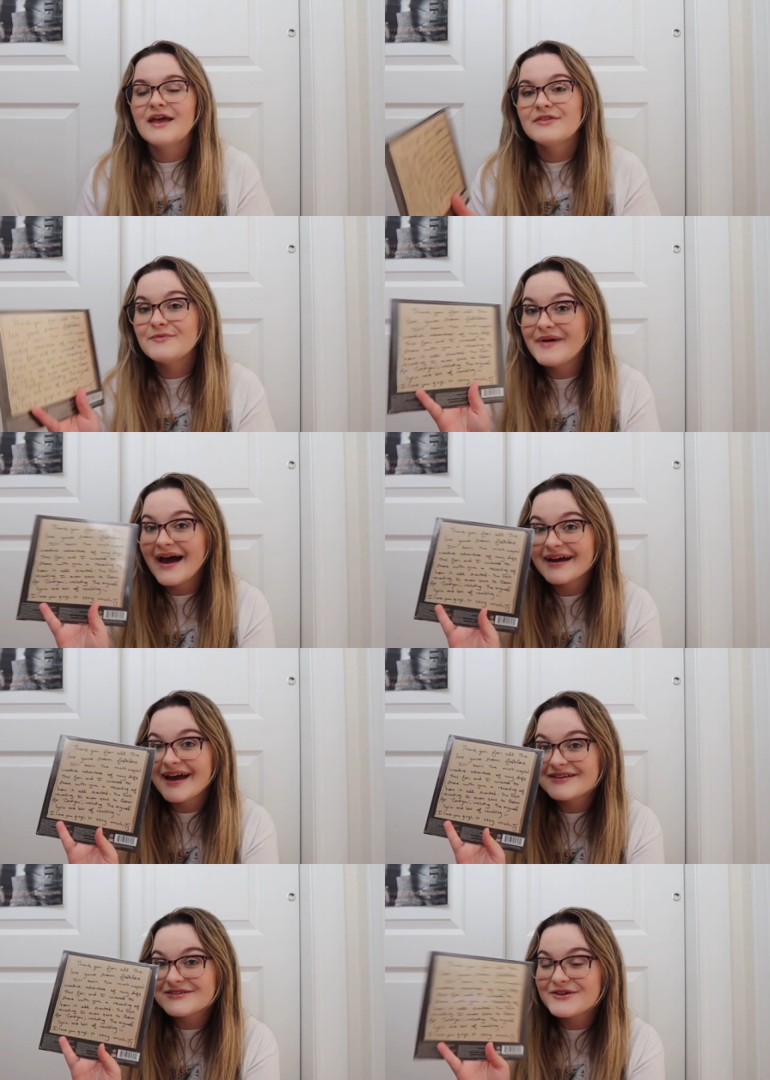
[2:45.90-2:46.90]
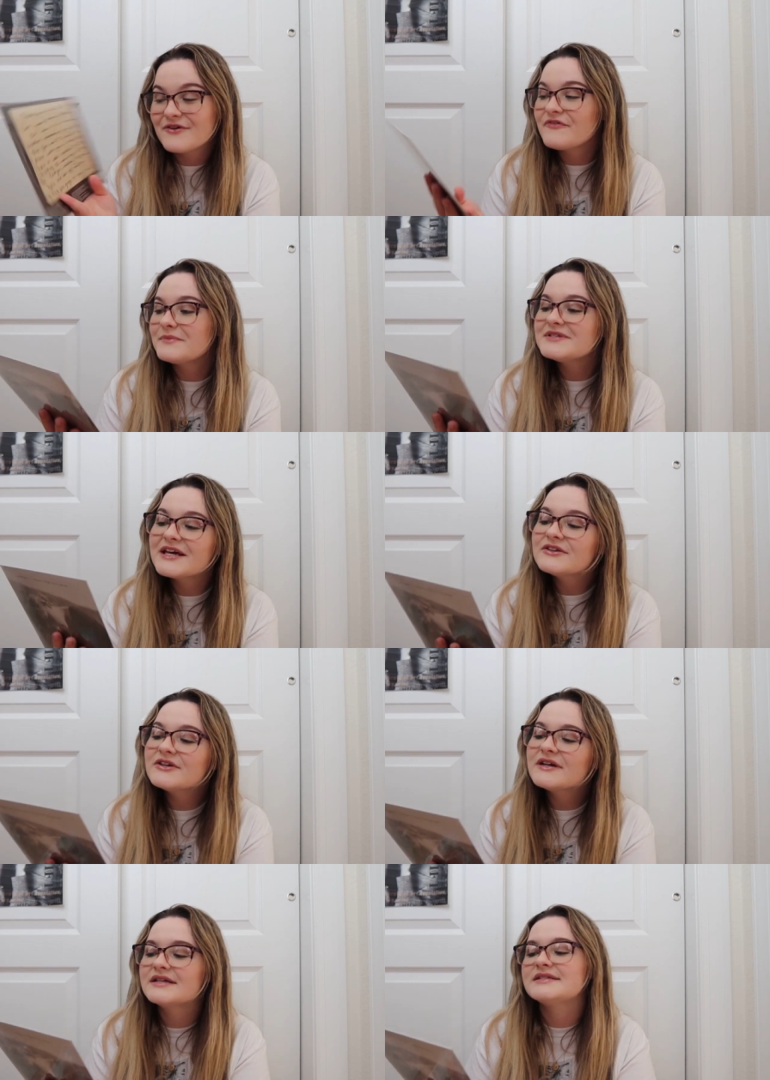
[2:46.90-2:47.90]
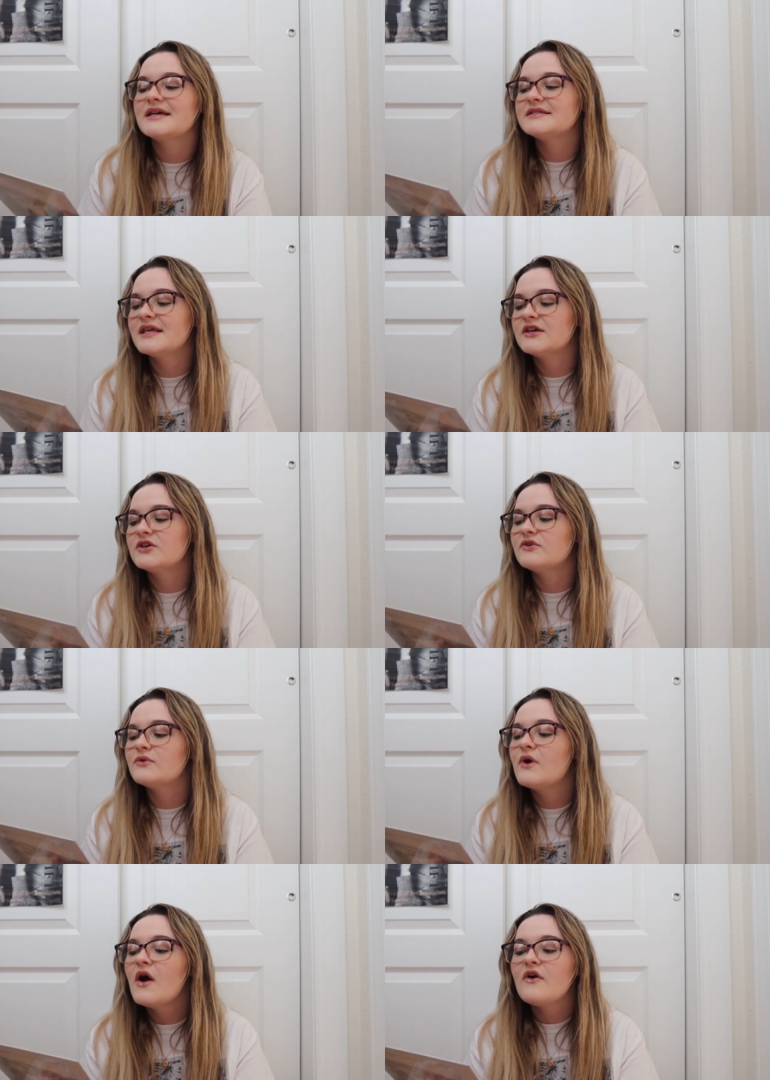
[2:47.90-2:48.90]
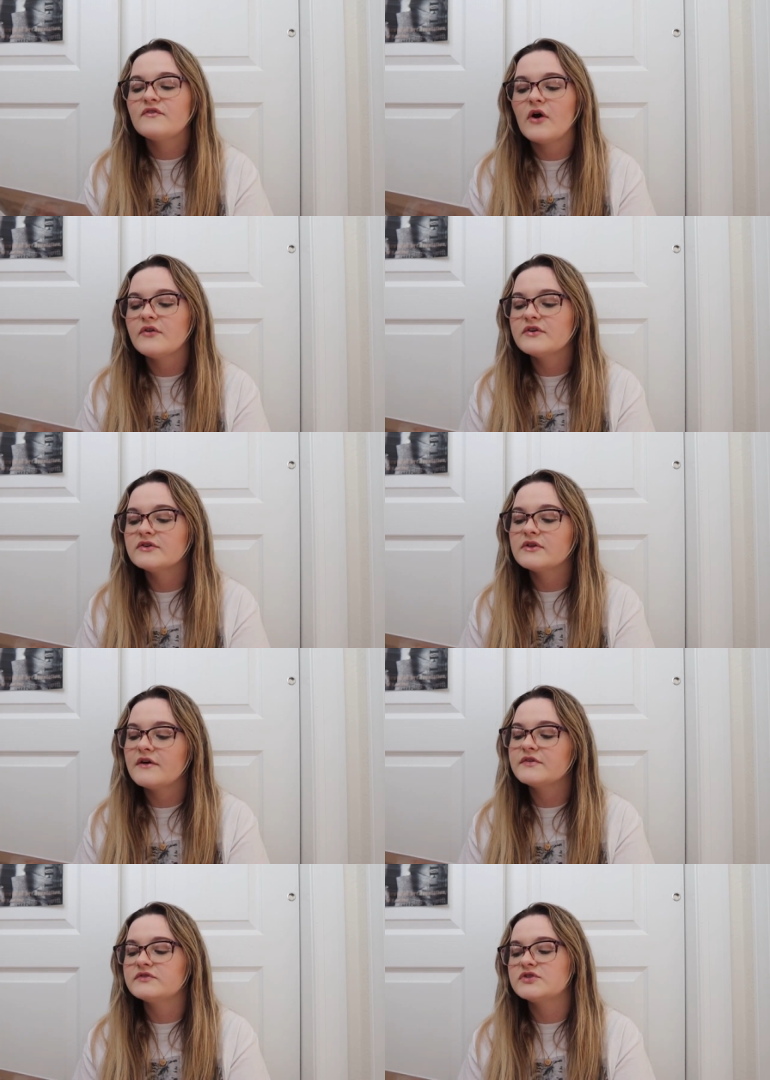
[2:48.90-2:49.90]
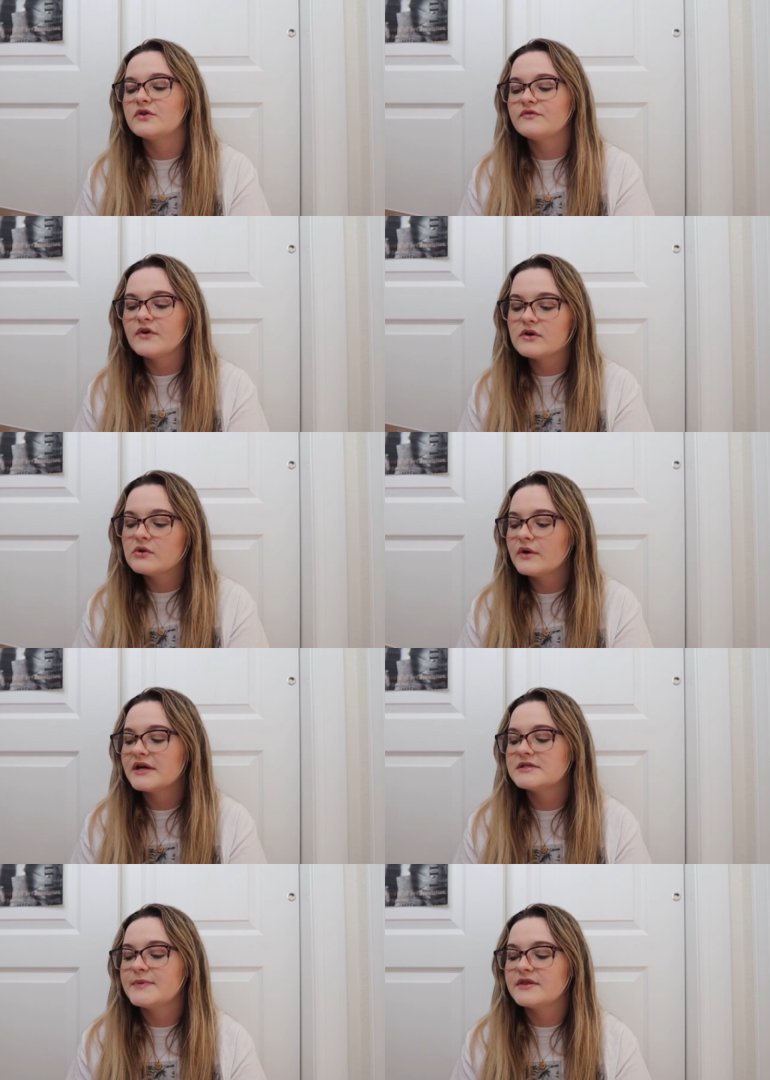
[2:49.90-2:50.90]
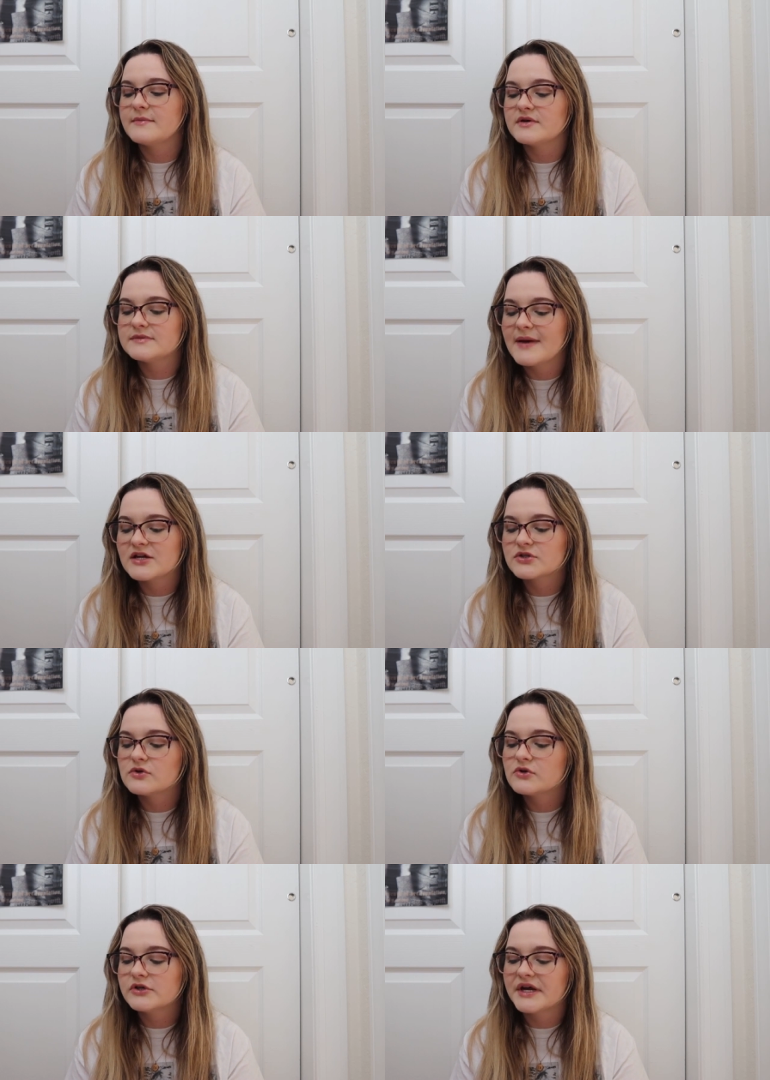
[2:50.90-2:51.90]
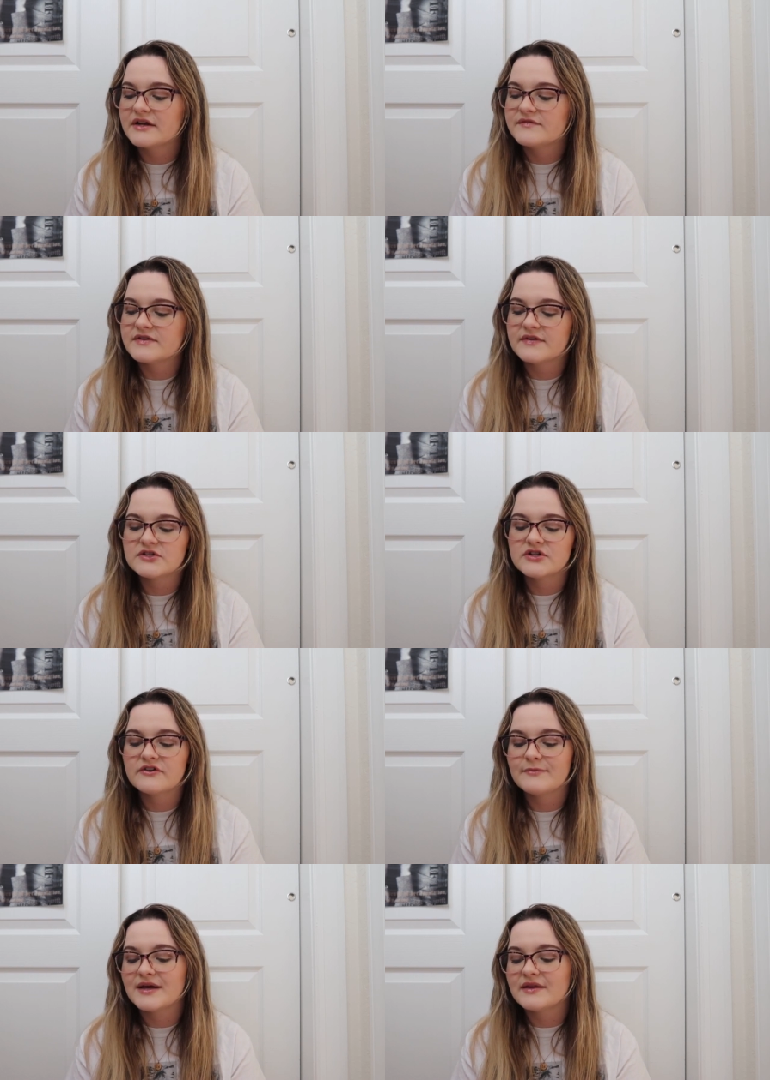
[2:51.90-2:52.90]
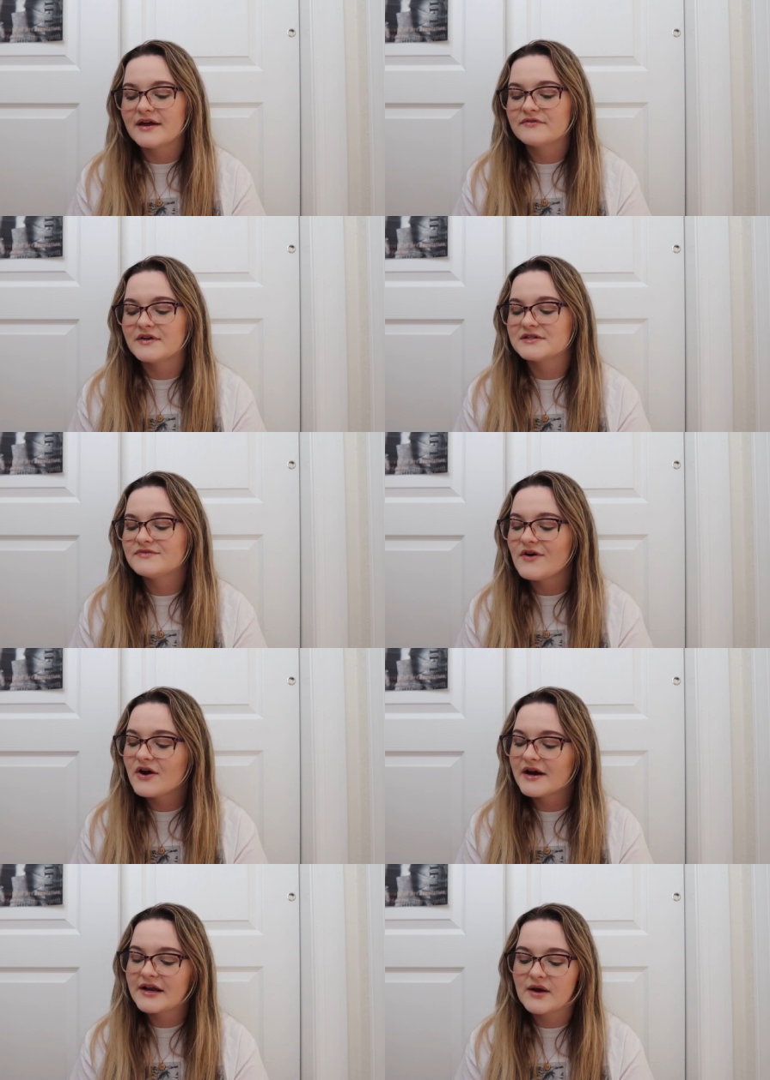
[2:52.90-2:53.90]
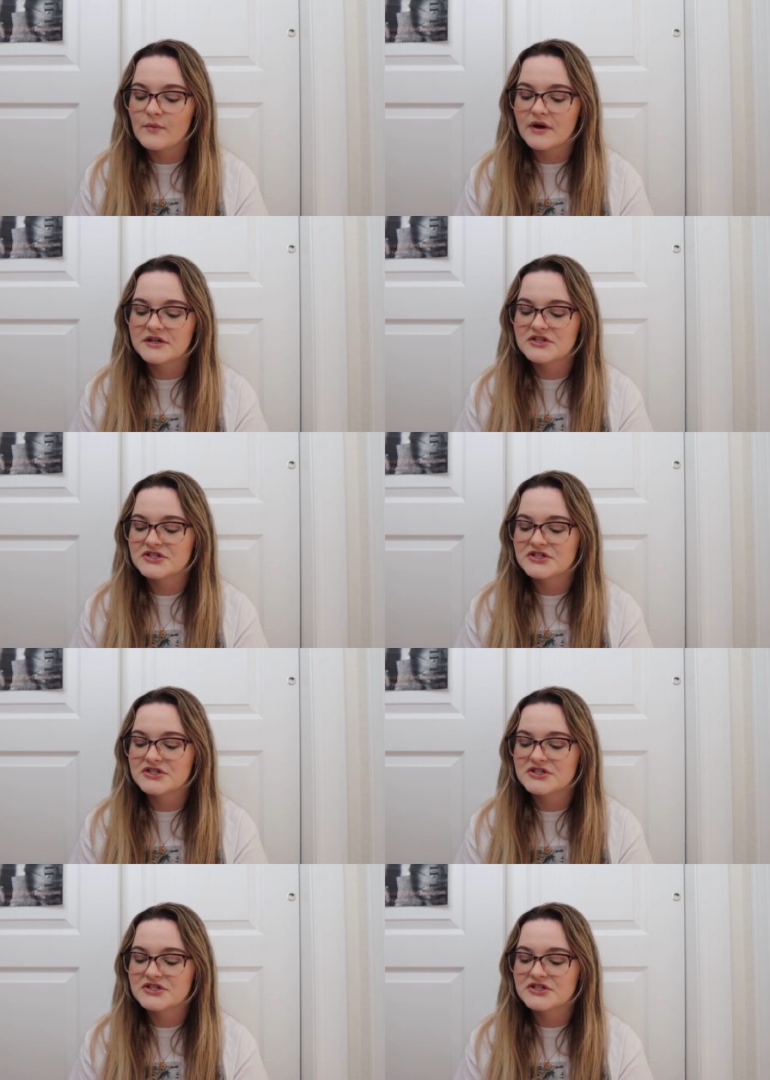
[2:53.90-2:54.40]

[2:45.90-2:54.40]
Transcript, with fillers: The back has a note from Taylor and it says, Thank you for all the love you've shown folklore. It's been the most magical creative adventure of my life thus far and I wanted to